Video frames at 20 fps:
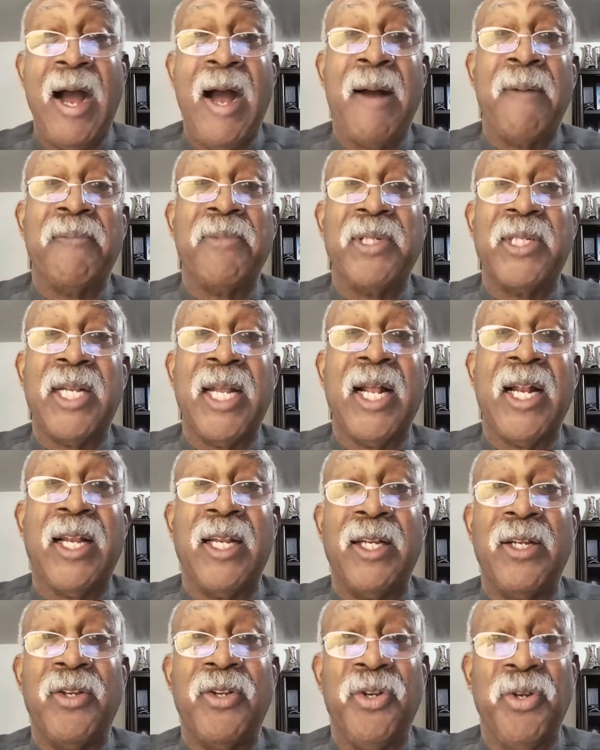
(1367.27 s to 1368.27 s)
I'm
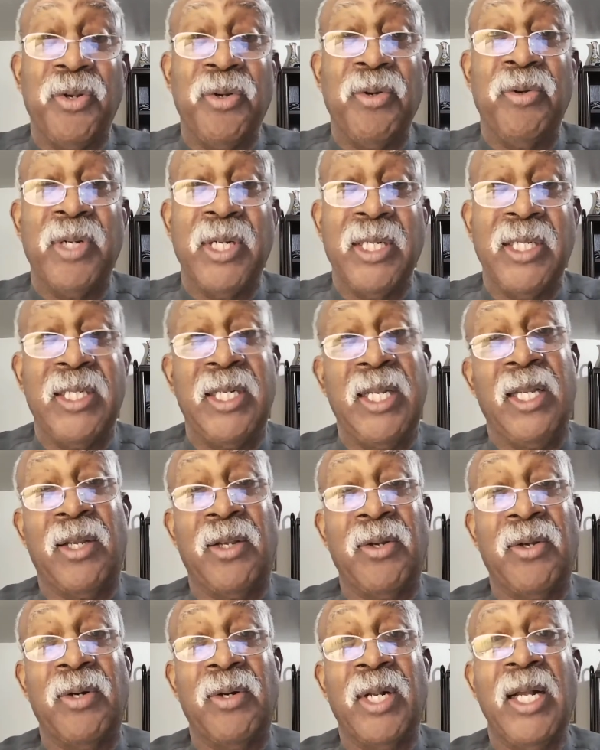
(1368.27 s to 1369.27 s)
telling you,
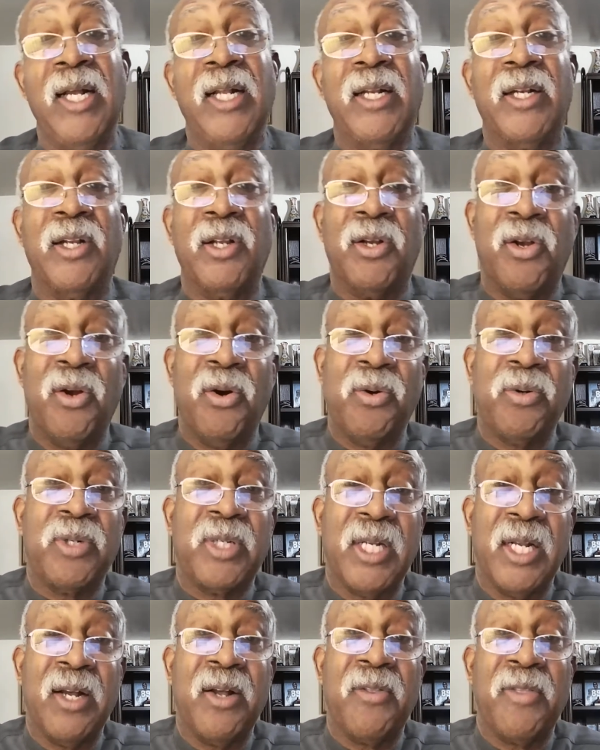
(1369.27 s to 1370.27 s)
Ezekiel, to go
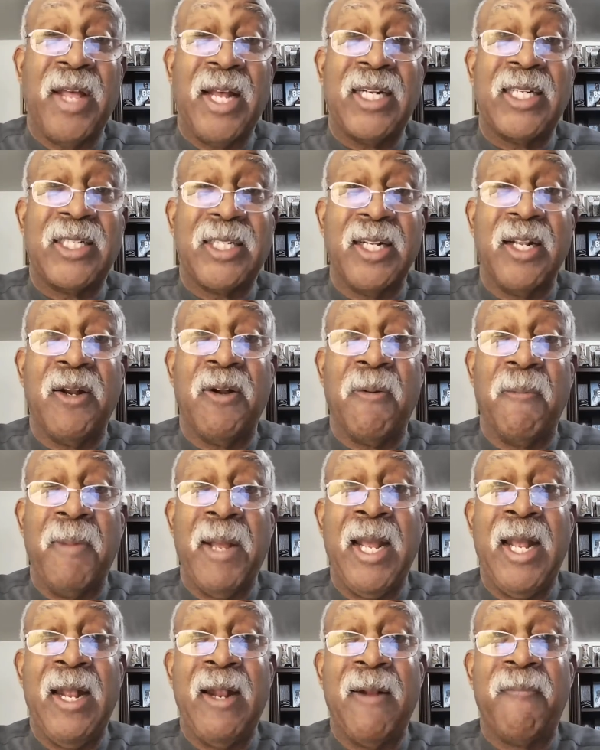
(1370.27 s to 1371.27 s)
tell that sinner
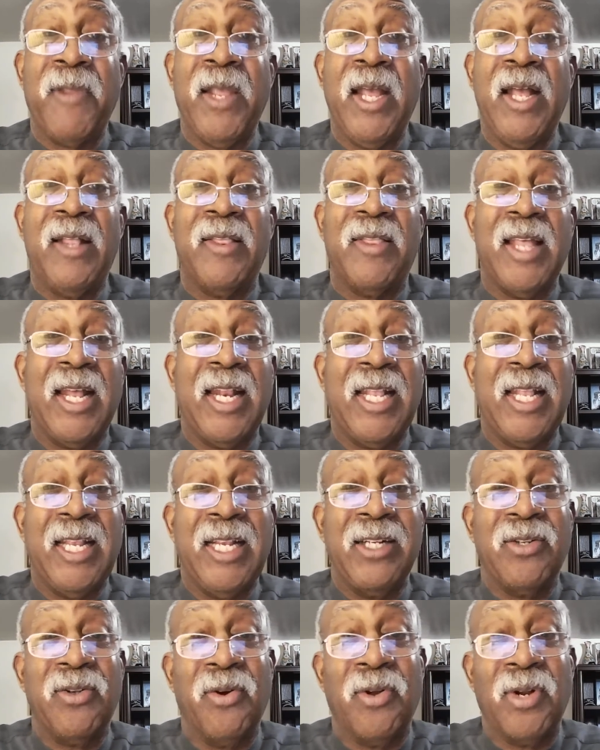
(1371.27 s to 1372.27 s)
man that
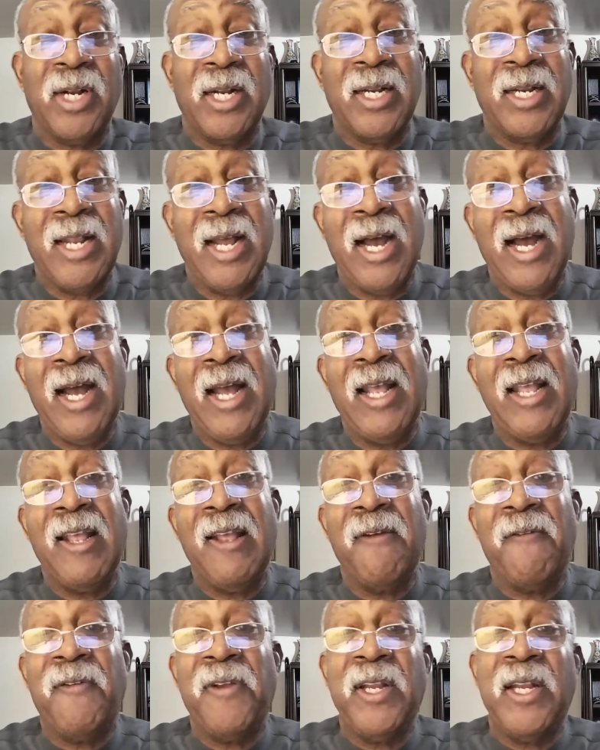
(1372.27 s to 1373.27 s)
he's going to die
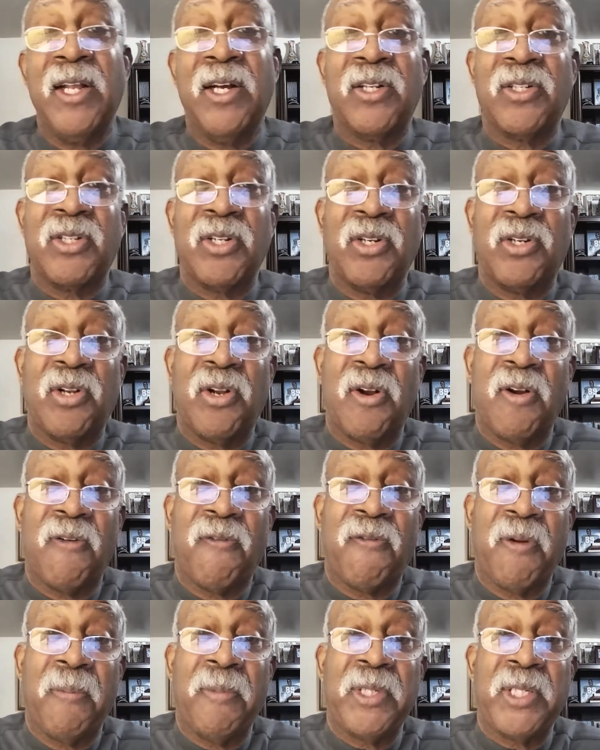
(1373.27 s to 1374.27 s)
if he doesn't
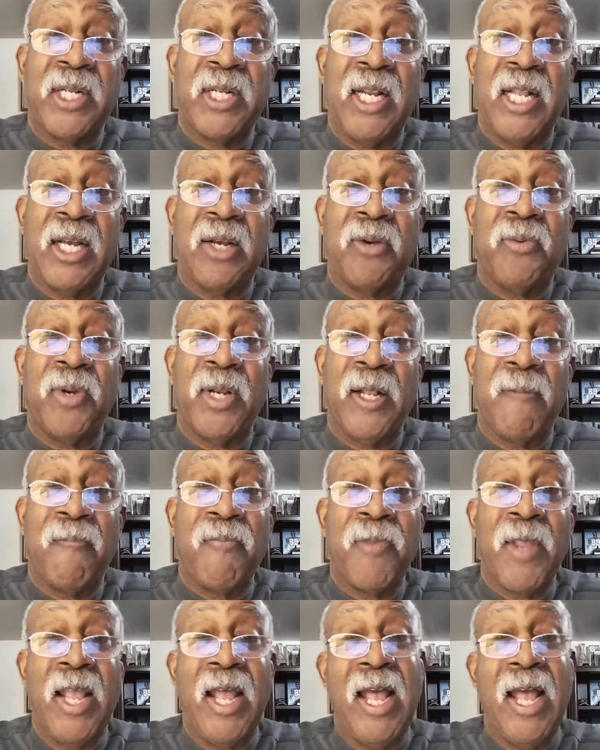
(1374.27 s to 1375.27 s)
turn from his iniquity.
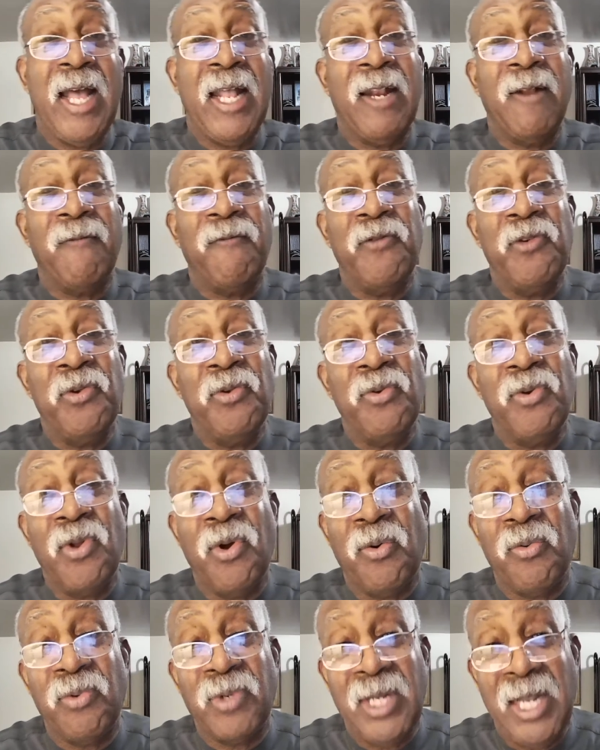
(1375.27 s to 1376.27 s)
And if you
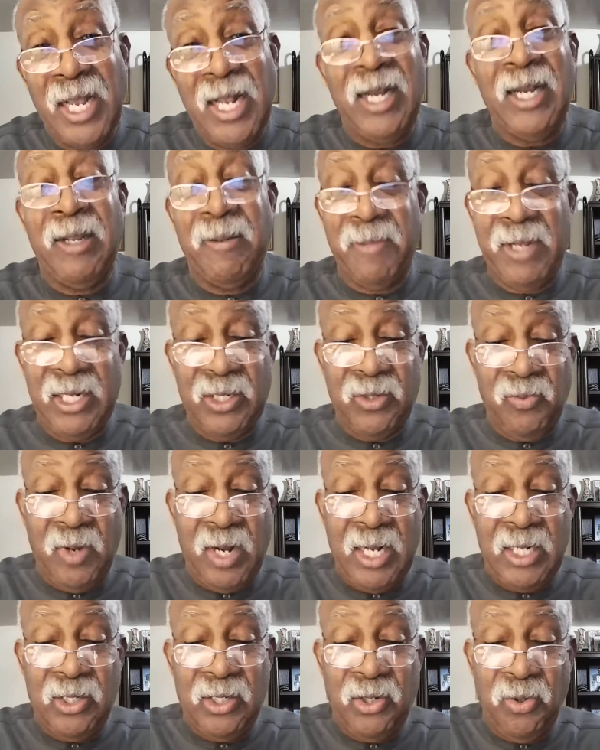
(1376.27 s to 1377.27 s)
don't tell him, that's
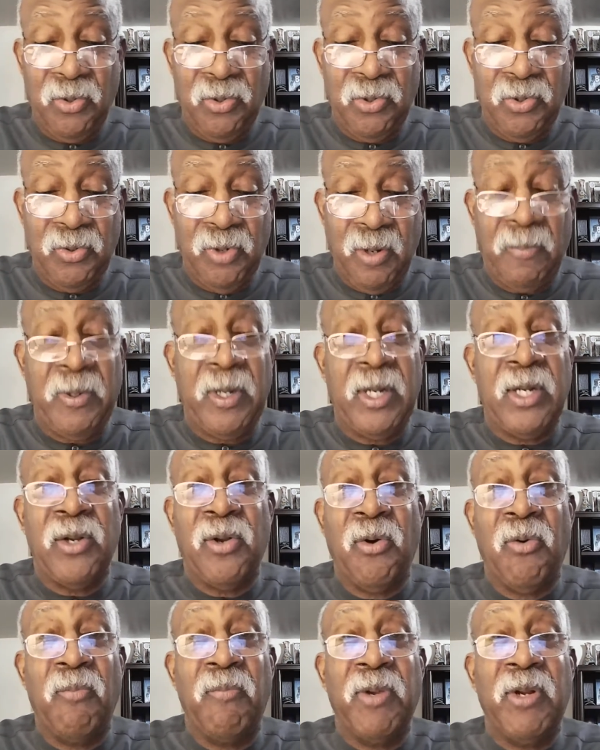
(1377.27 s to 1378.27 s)
why I told you up here,
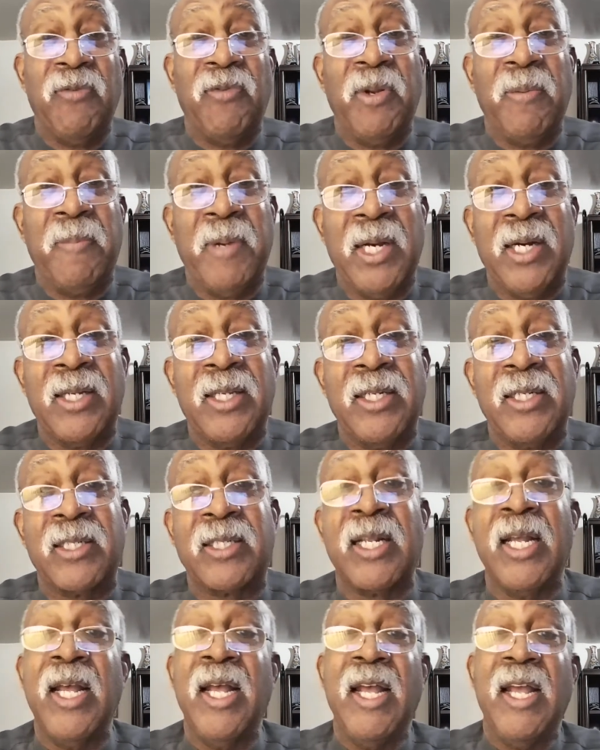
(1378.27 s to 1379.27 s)
don't be
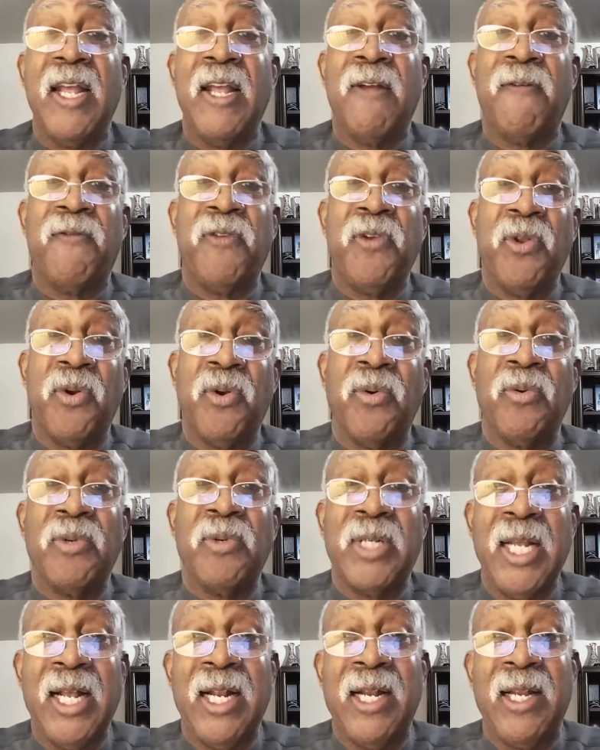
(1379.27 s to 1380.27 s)
rebellious. If you
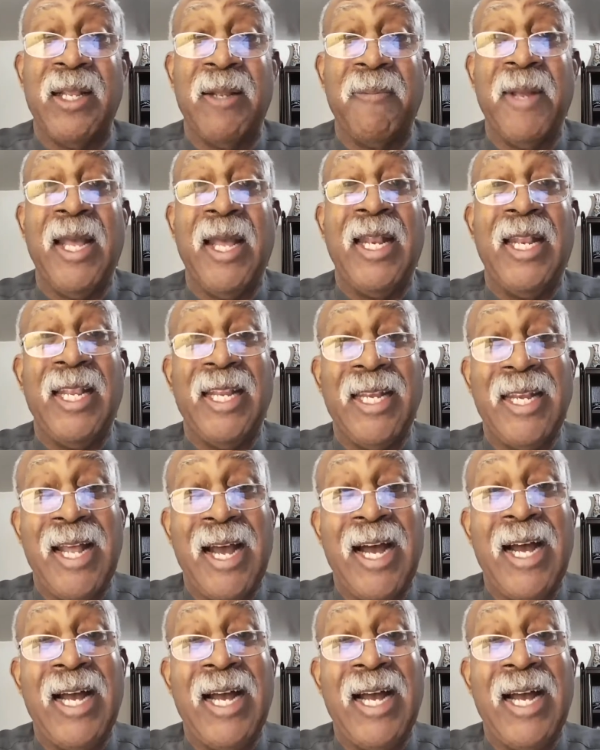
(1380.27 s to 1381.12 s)
don't tell him and he